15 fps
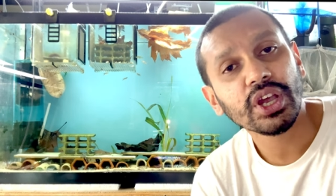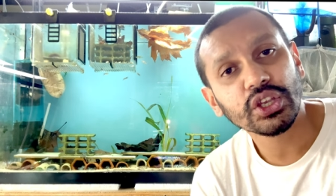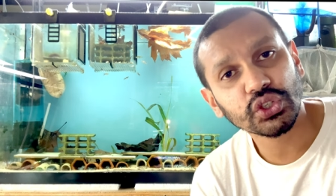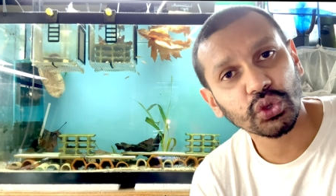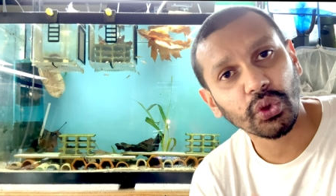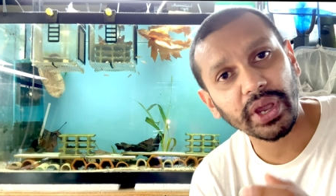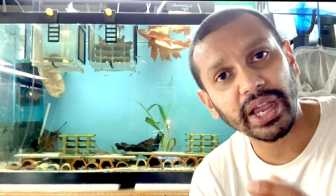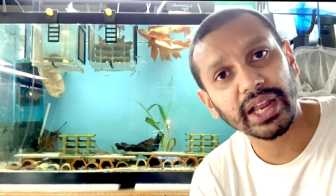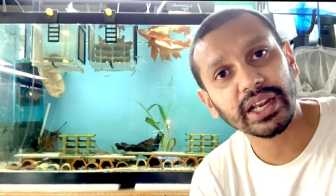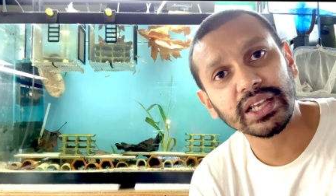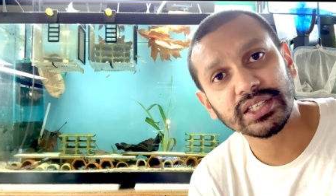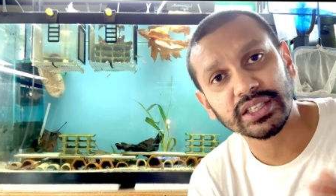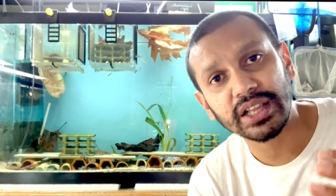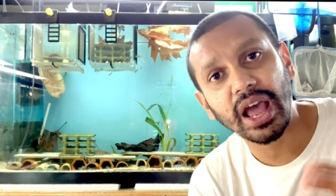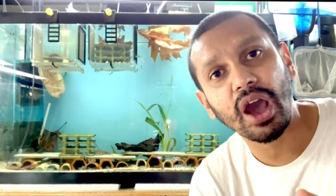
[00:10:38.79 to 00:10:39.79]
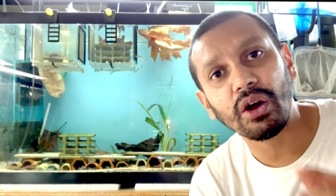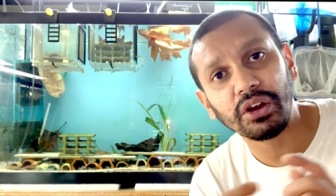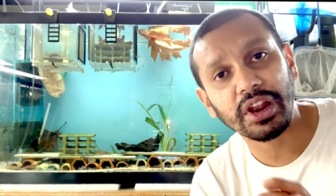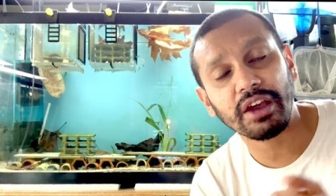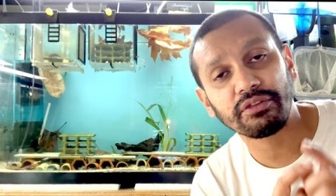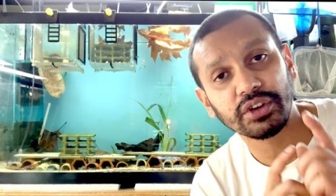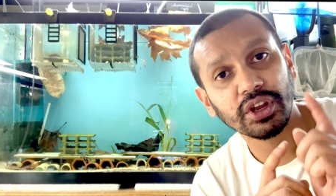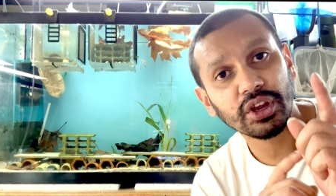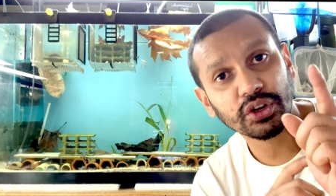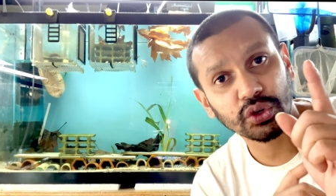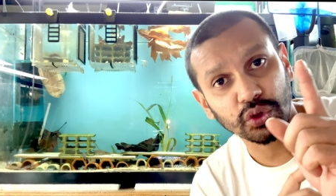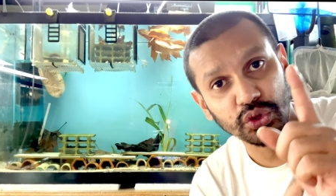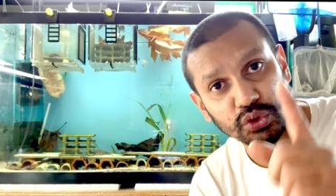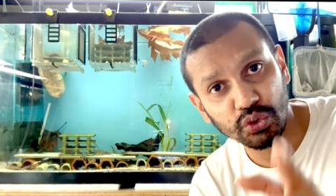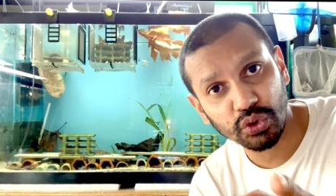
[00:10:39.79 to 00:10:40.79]
So it is now left
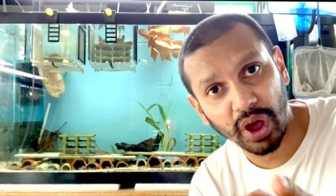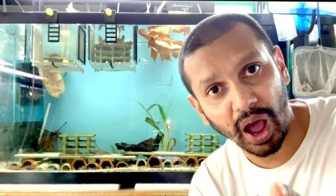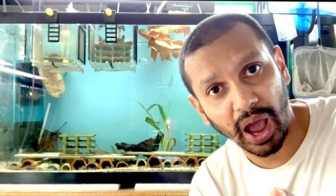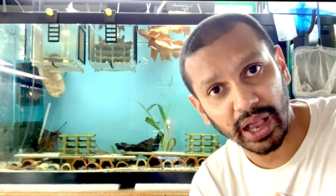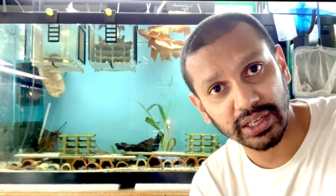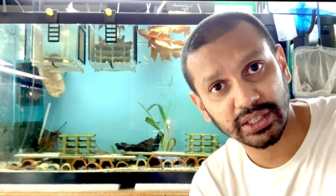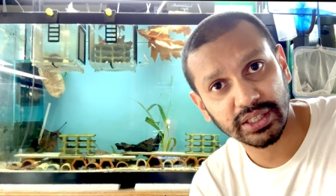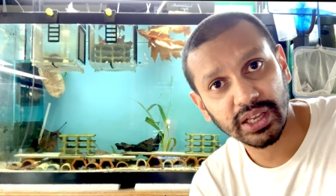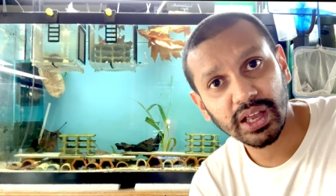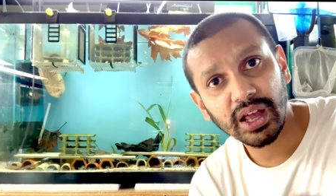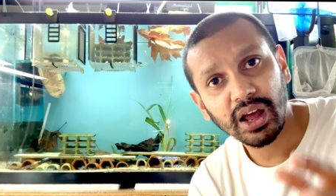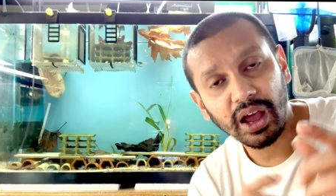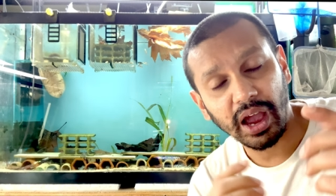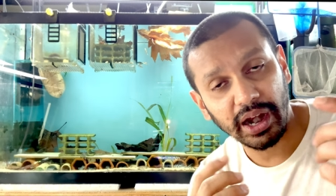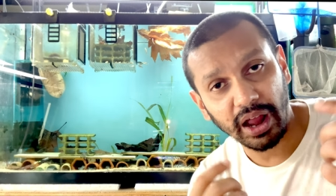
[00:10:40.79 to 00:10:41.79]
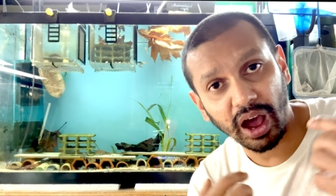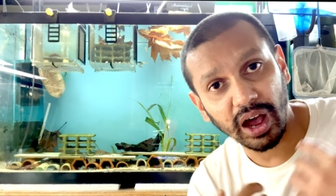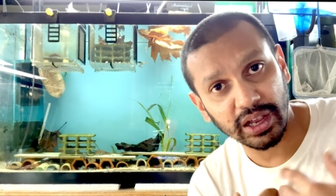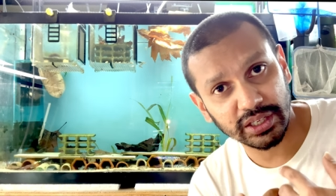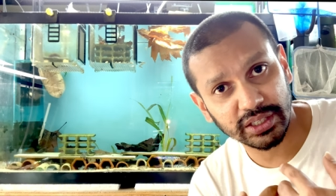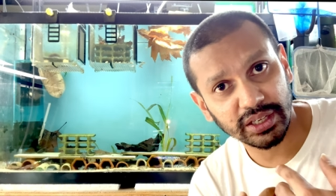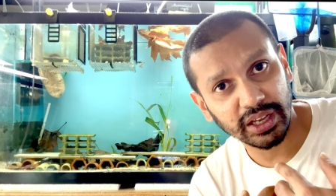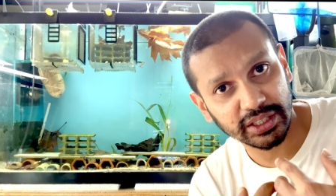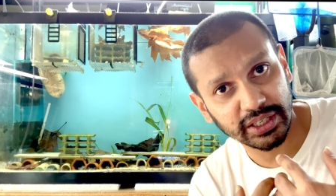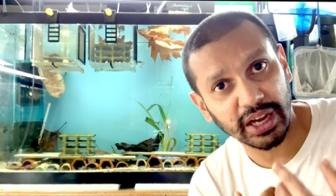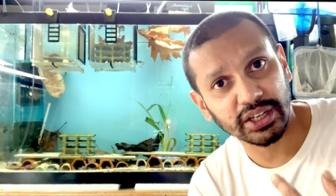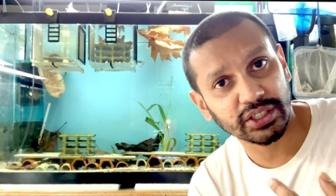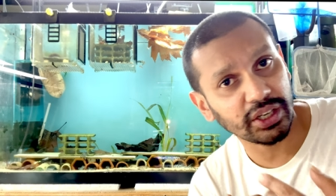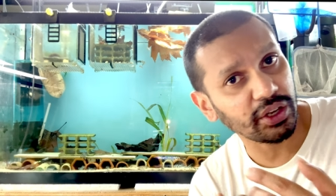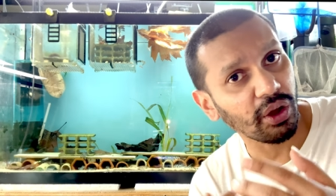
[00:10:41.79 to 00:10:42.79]
to you guys and us,
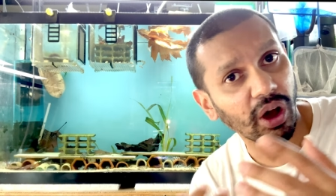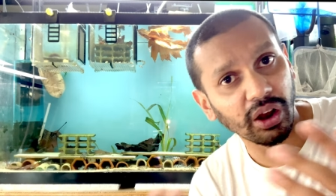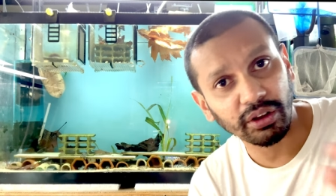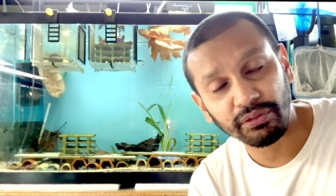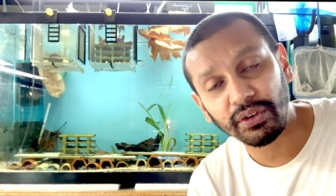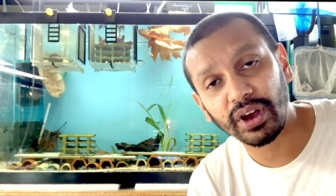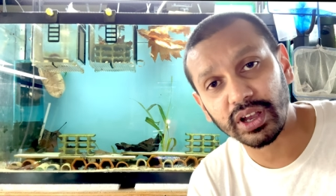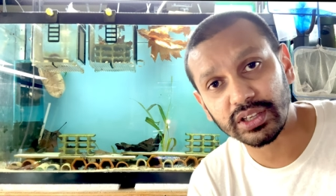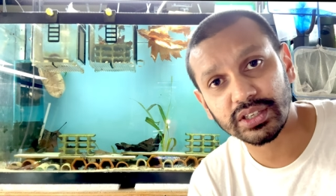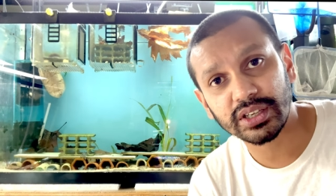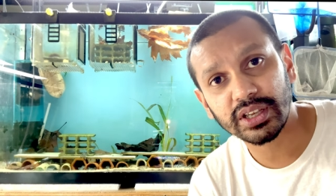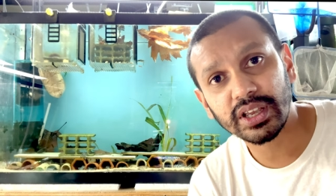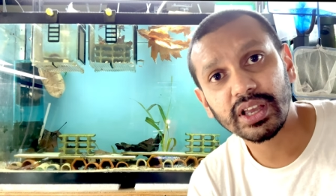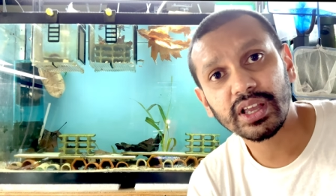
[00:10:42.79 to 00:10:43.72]
essentially all of us,